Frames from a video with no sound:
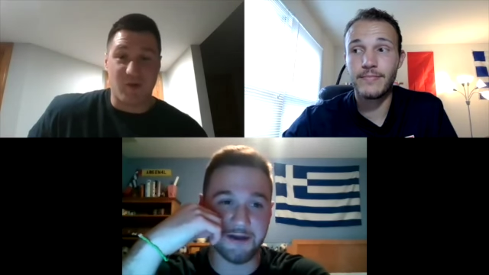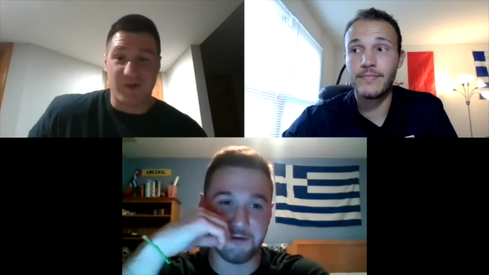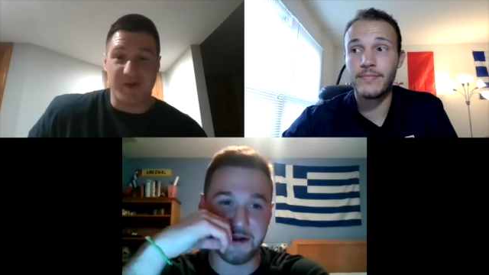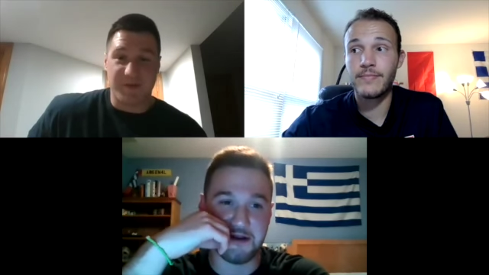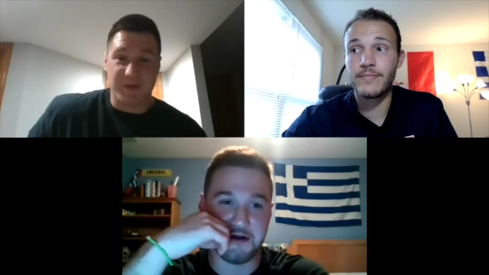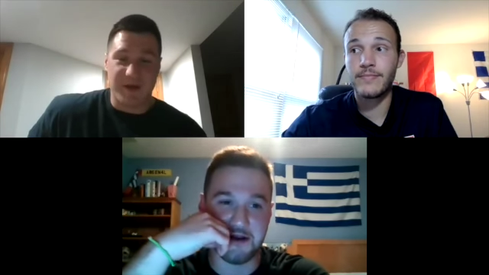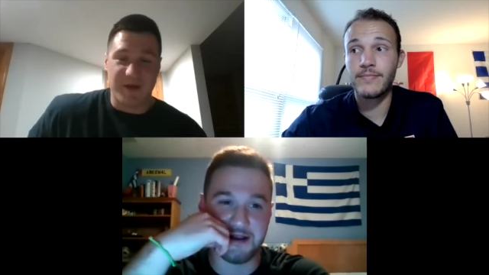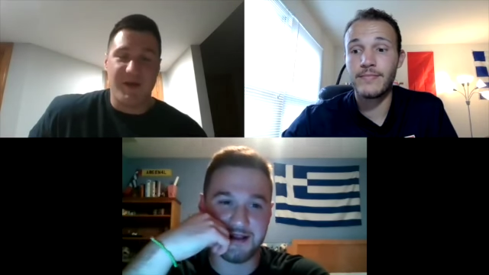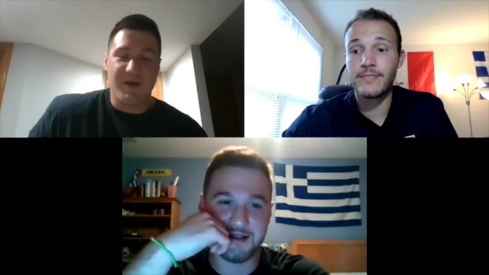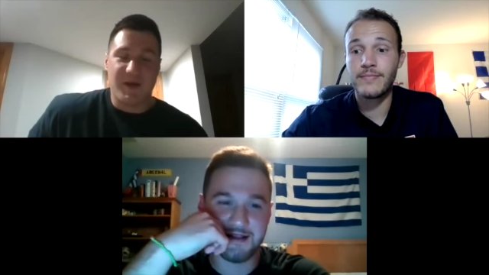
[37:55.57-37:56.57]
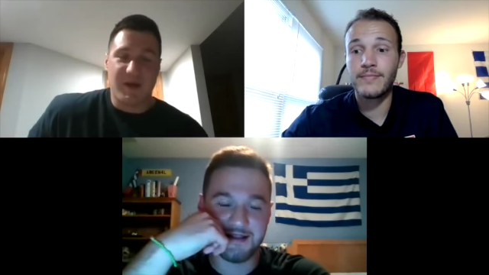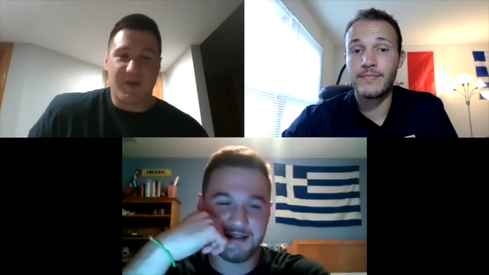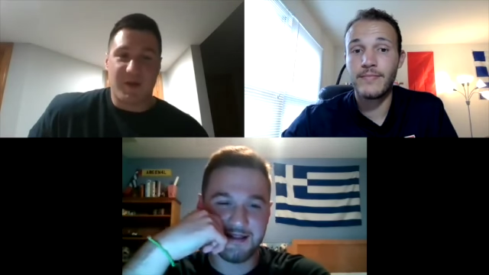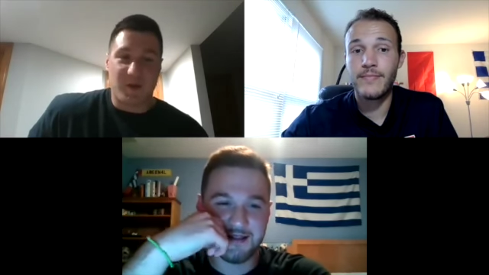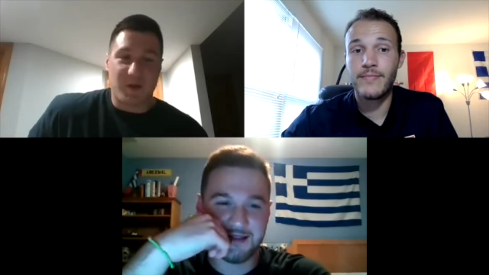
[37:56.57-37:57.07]
Speaker 1: red card. It
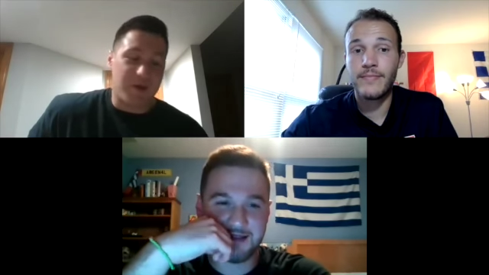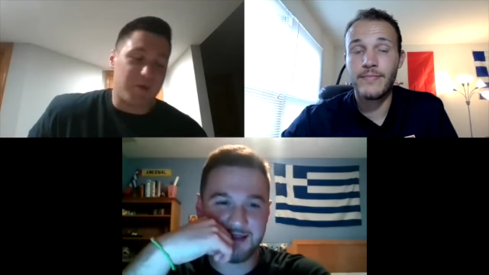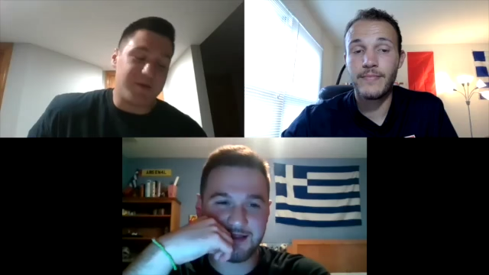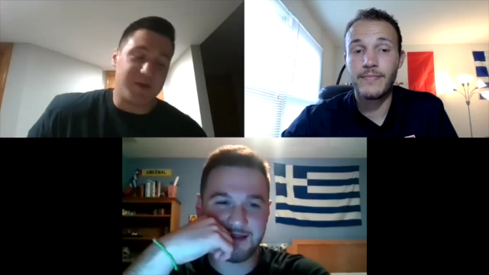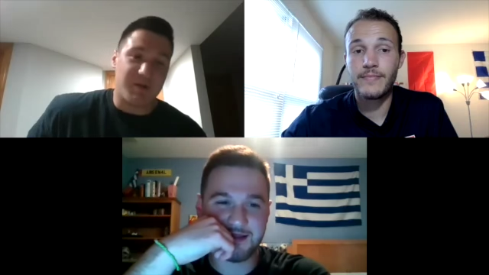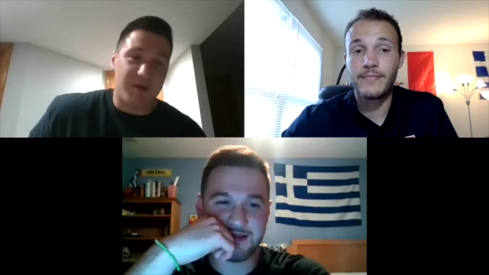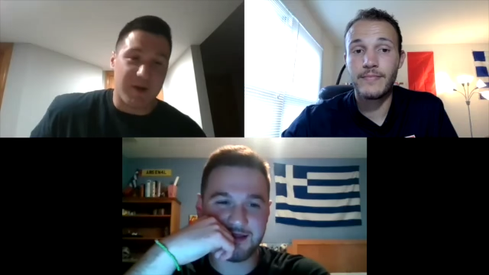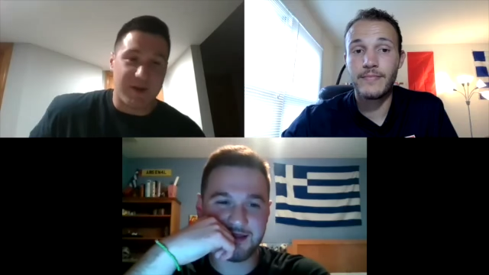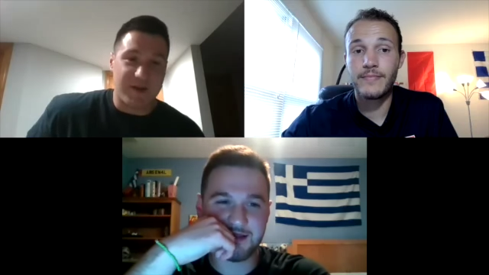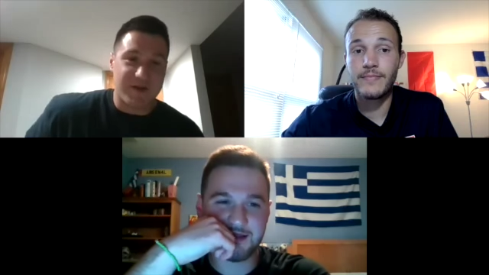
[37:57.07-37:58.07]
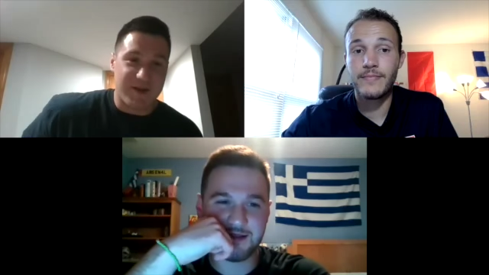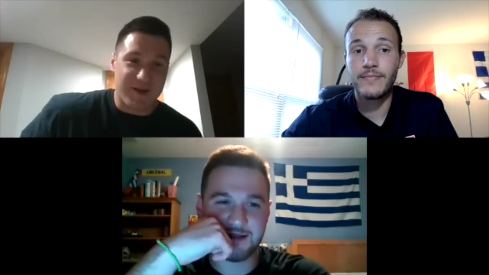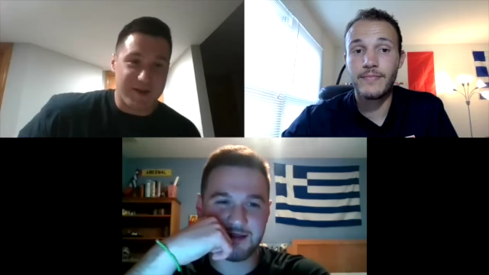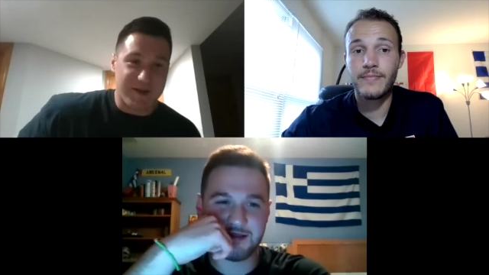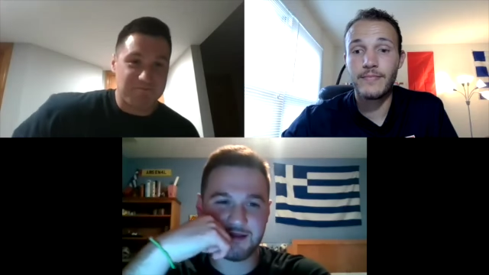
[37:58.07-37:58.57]
was like, okay, when's Ukraine gonna
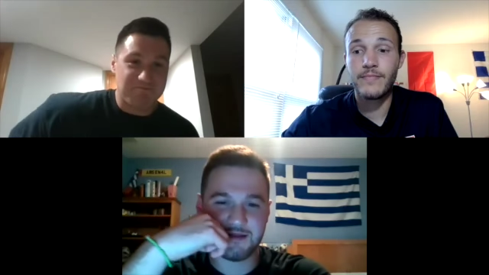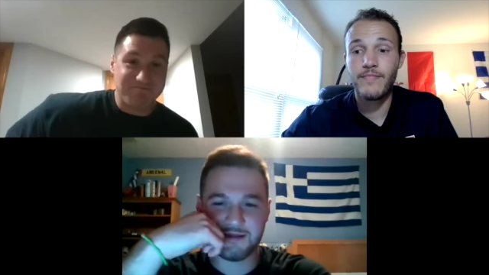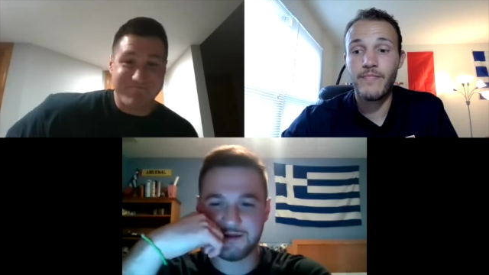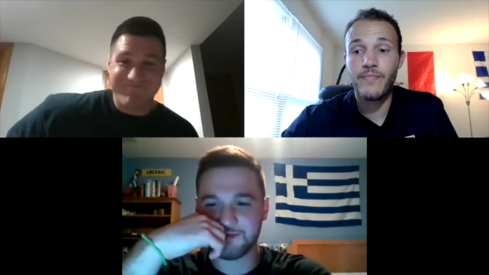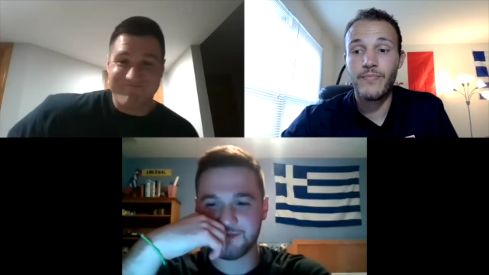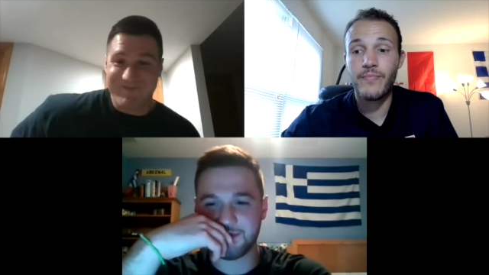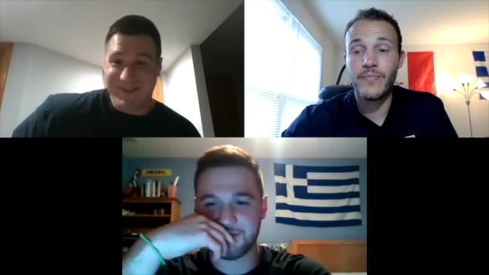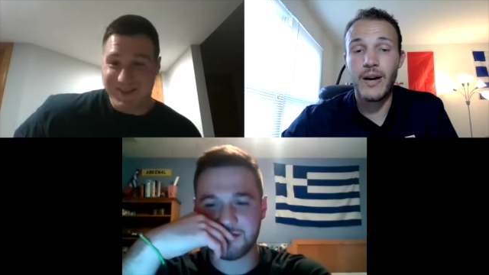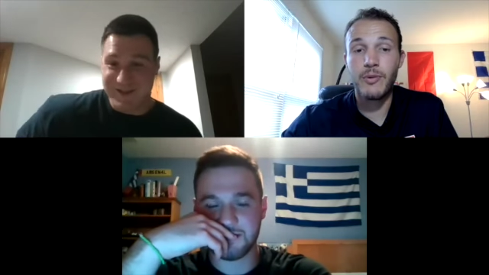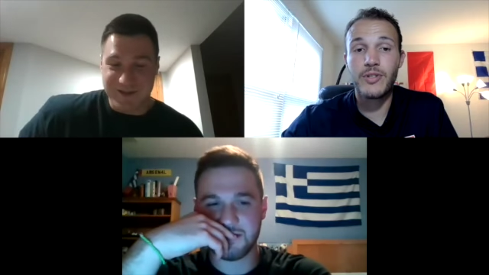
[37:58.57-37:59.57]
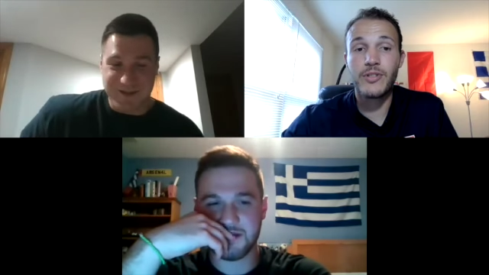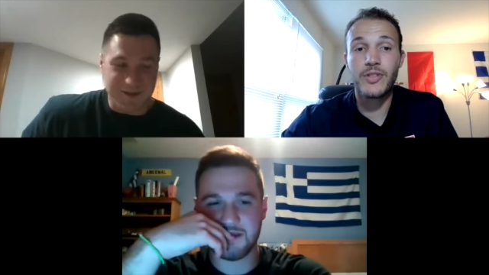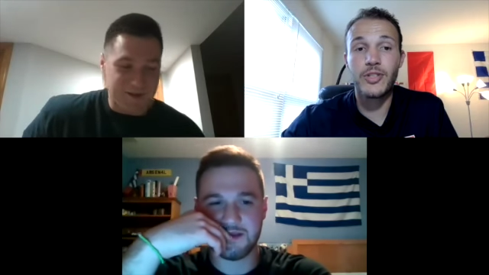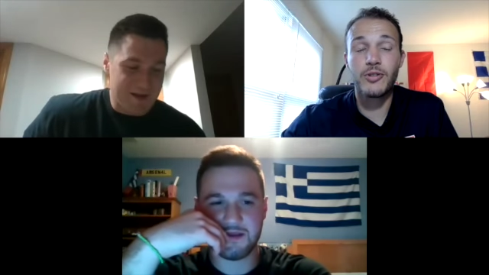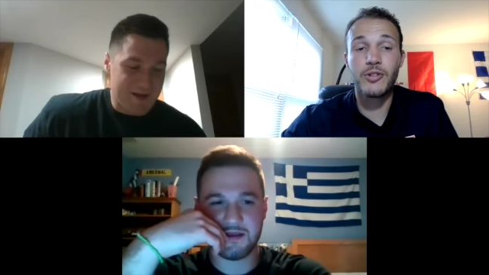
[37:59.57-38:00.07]
take it? And then the-
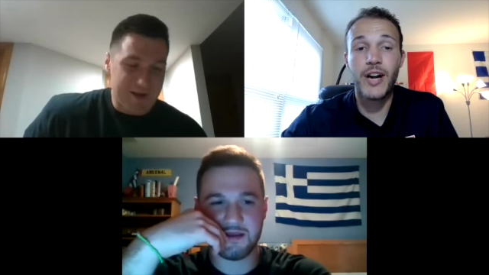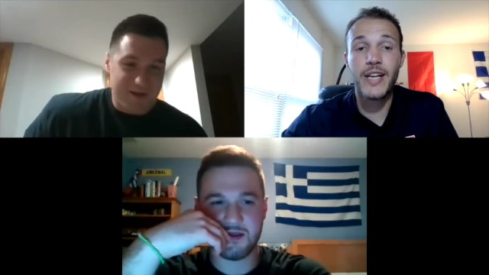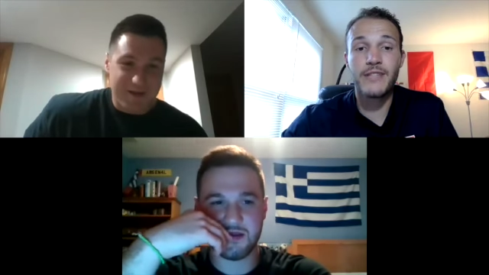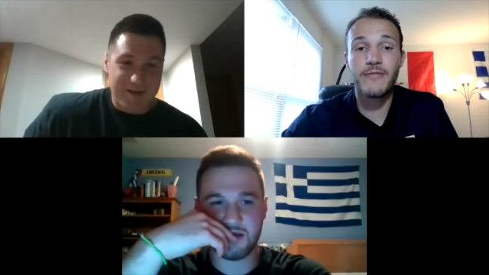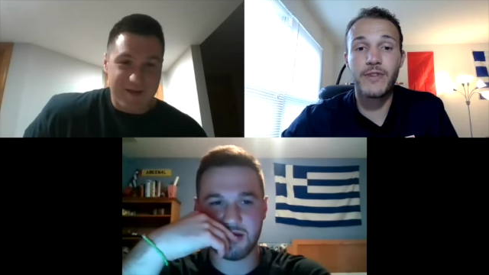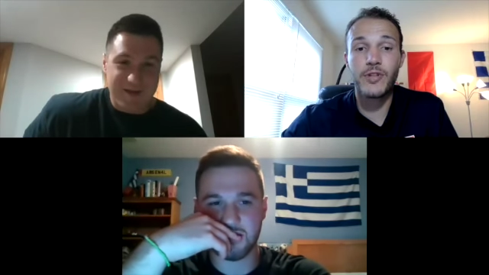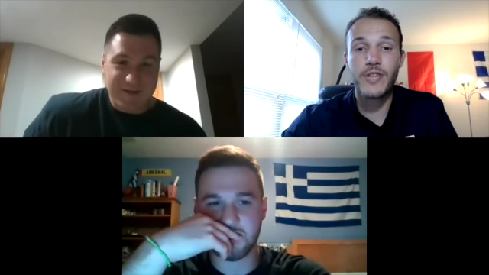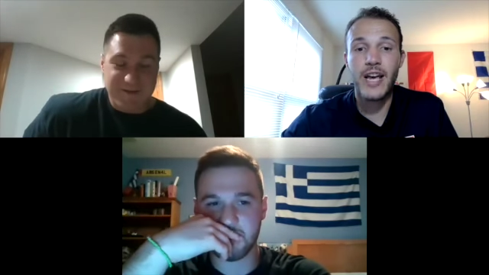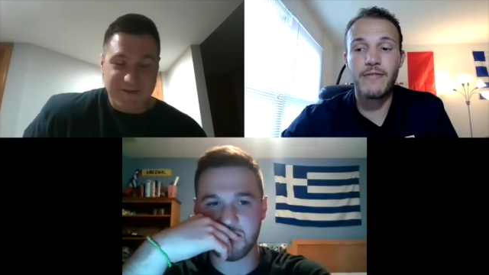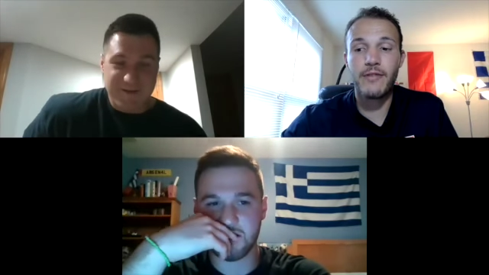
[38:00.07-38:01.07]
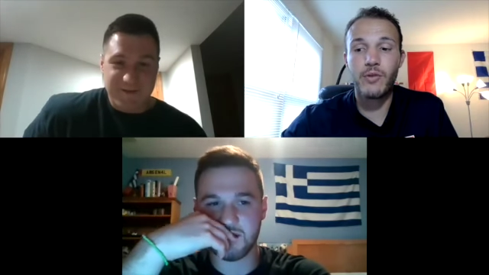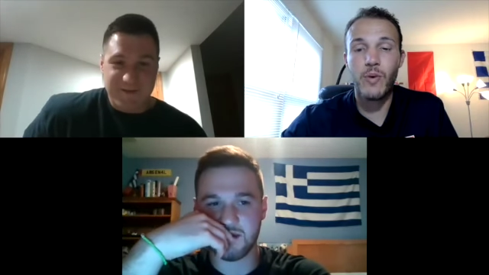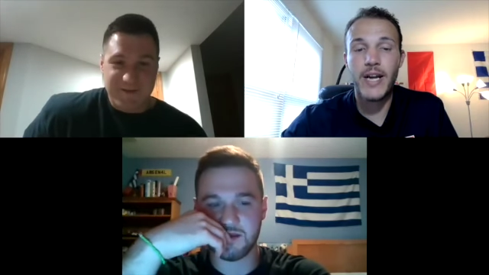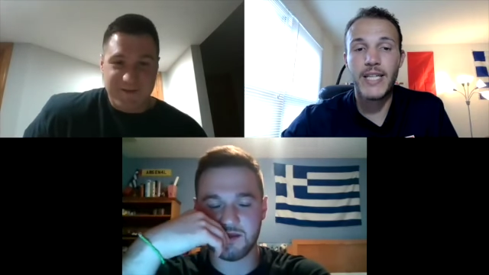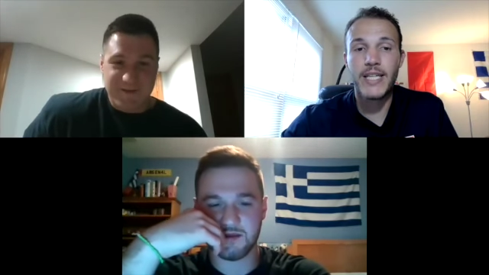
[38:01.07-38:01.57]
Speaker 2: Ukraine's first ever
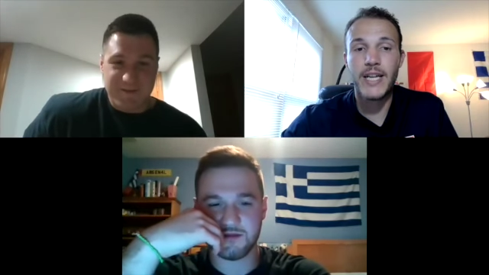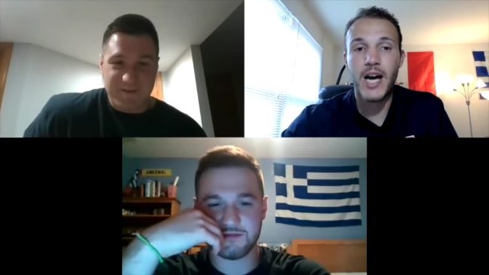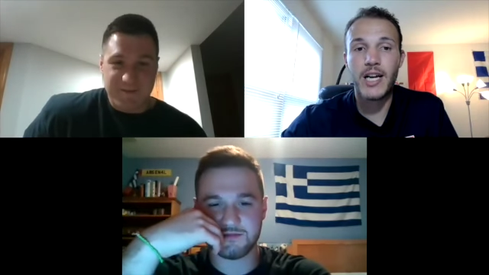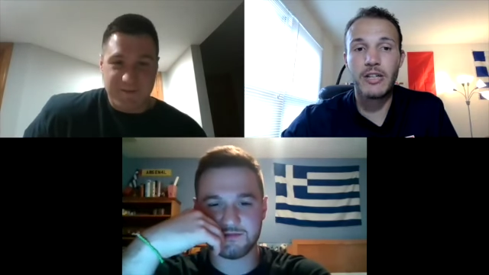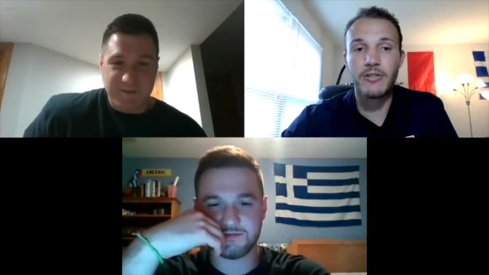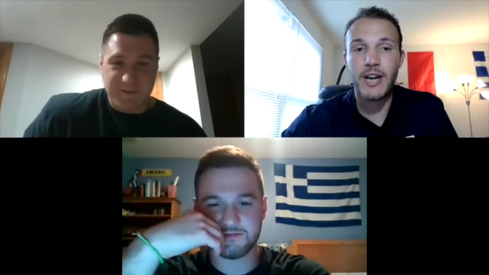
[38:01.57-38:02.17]
win in a knockout